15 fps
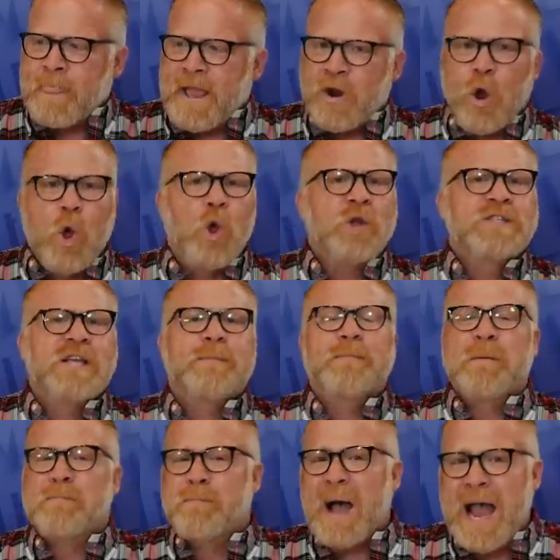and holds up
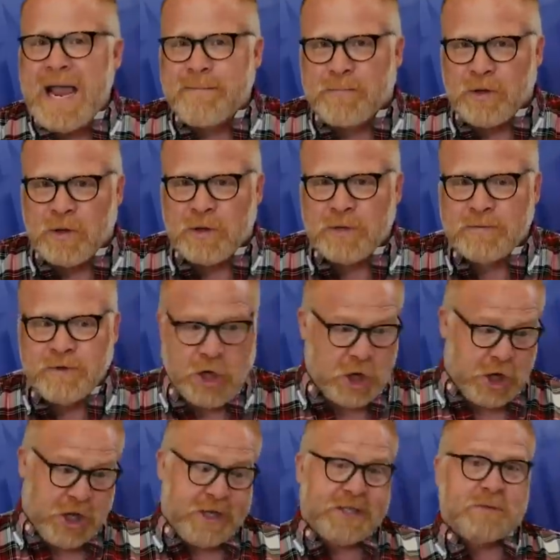a Bible, not
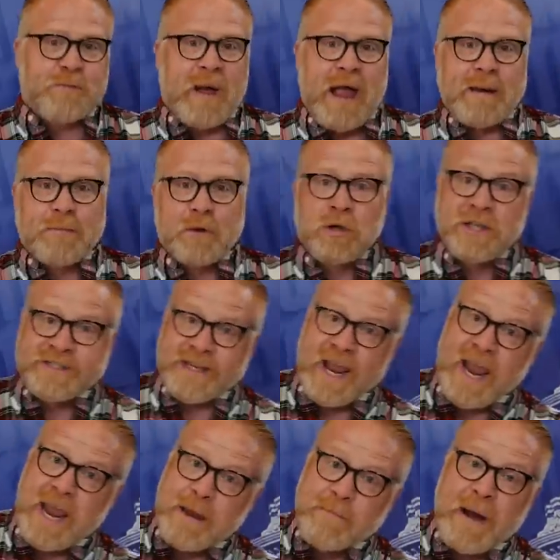his Bible, it's
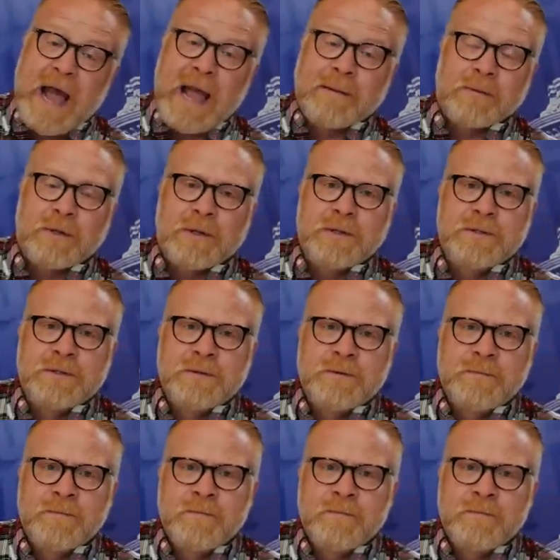a Bible,